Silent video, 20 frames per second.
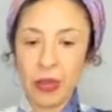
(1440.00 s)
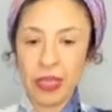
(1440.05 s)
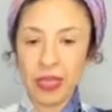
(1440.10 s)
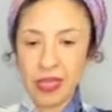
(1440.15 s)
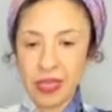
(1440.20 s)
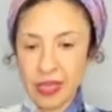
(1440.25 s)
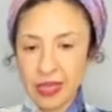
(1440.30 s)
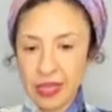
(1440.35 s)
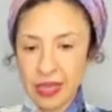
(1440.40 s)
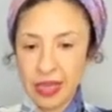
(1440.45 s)

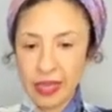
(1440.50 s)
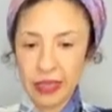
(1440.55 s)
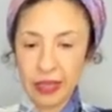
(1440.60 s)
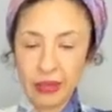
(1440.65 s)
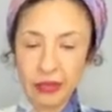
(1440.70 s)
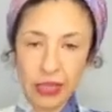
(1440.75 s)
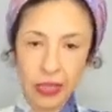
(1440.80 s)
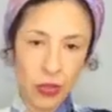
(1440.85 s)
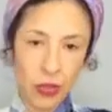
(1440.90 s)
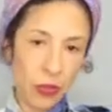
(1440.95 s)
because it's like
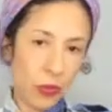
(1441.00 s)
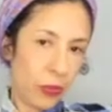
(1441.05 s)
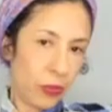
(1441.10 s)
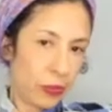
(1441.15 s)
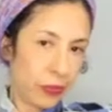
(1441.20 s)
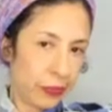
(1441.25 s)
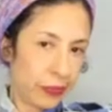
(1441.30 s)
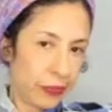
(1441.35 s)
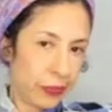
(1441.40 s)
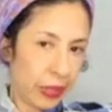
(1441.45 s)
a little
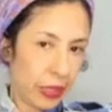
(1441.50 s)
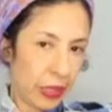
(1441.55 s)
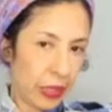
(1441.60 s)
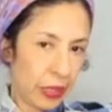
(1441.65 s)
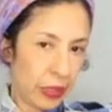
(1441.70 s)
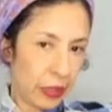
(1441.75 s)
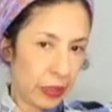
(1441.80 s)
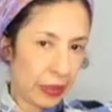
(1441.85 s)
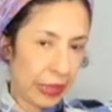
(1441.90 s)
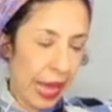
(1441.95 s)

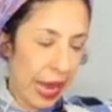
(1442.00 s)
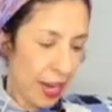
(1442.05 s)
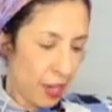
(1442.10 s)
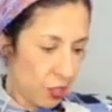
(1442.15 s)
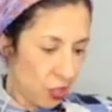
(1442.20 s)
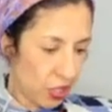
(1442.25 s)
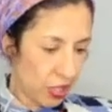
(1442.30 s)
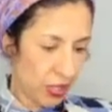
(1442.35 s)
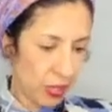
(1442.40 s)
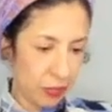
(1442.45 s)

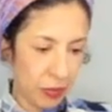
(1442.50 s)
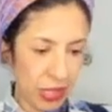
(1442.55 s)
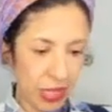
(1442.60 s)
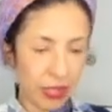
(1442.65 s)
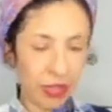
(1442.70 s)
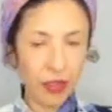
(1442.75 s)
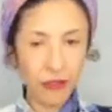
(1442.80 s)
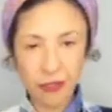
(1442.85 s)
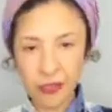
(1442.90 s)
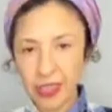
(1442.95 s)
larger than me,
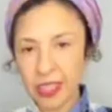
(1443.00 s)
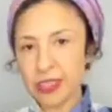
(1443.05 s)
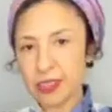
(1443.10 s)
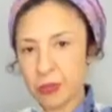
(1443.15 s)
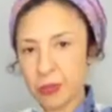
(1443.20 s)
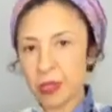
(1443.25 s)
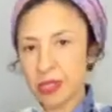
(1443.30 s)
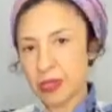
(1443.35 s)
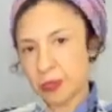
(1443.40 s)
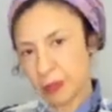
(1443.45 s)
it
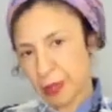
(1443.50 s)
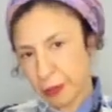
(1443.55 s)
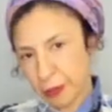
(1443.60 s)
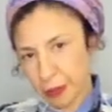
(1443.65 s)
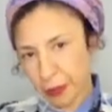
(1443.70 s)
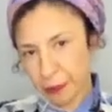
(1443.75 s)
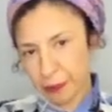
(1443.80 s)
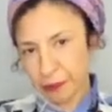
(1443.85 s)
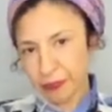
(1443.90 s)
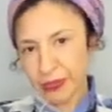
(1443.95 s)
fits most
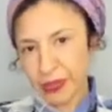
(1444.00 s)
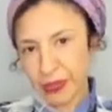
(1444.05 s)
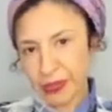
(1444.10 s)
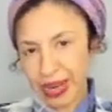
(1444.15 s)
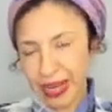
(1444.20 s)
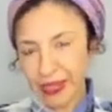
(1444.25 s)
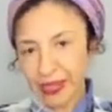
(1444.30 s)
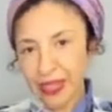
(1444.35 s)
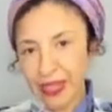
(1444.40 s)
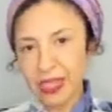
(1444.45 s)
people.
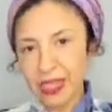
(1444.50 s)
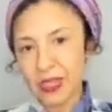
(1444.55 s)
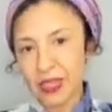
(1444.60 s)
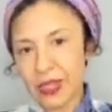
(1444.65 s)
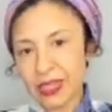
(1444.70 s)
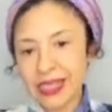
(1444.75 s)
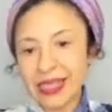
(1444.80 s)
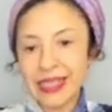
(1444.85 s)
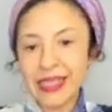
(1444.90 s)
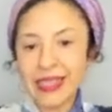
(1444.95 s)
Right?
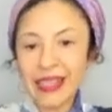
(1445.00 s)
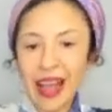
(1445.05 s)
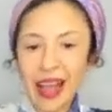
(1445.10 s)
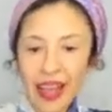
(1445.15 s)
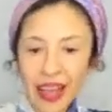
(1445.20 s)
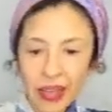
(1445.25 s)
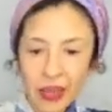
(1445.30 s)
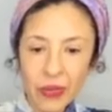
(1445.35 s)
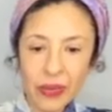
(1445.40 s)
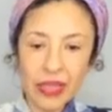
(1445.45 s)
So the
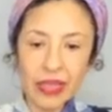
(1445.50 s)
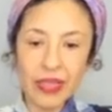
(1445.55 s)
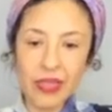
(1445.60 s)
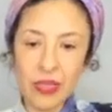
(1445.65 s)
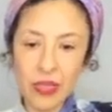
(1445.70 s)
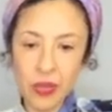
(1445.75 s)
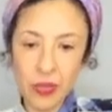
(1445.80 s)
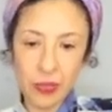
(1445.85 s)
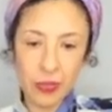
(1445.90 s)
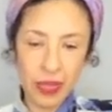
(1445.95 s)
style
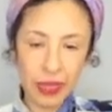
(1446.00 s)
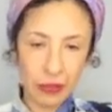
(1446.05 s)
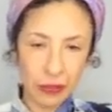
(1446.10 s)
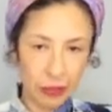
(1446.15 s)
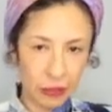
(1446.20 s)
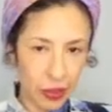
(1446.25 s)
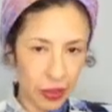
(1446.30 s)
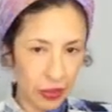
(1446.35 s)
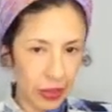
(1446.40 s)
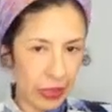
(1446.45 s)
is to
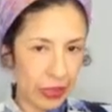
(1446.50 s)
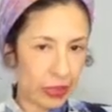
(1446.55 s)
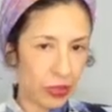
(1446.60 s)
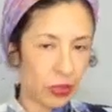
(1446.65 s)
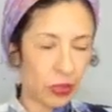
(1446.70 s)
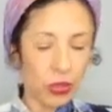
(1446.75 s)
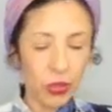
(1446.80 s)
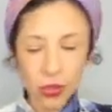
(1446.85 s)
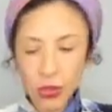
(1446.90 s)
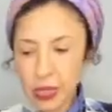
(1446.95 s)
be a
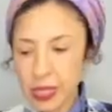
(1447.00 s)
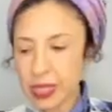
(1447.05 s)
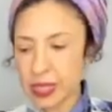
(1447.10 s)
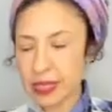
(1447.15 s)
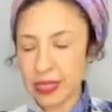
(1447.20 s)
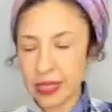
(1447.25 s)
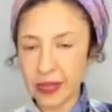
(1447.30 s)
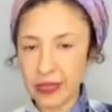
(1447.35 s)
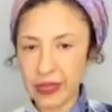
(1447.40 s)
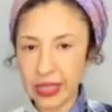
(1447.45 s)
little loose
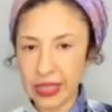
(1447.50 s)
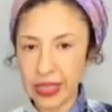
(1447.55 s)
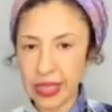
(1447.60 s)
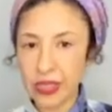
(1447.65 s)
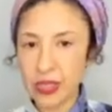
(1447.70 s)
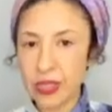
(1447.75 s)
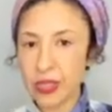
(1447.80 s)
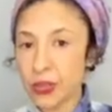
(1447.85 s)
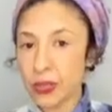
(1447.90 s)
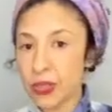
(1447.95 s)
and stuff like
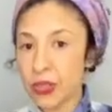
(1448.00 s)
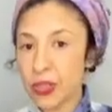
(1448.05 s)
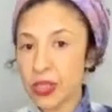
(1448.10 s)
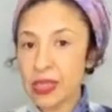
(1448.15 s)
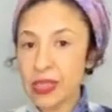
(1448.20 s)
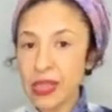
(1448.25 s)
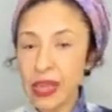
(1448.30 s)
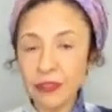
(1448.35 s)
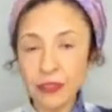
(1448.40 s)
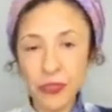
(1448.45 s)
that. So you
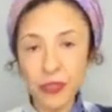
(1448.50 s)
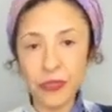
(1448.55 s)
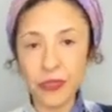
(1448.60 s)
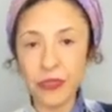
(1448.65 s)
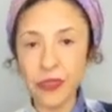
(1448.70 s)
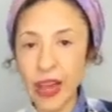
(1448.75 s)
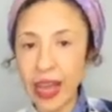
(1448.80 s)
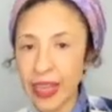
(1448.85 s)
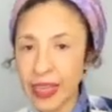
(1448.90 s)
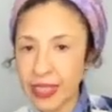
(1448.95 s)
just have to
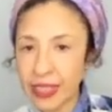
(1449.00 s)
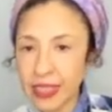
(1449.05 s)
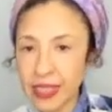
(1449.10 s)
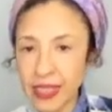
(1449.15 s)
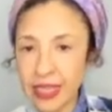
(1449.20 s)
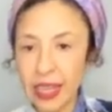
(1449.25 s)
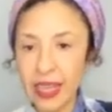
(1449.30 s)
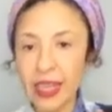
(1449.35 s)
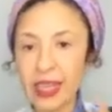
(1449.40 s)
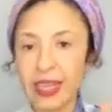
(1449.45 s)
find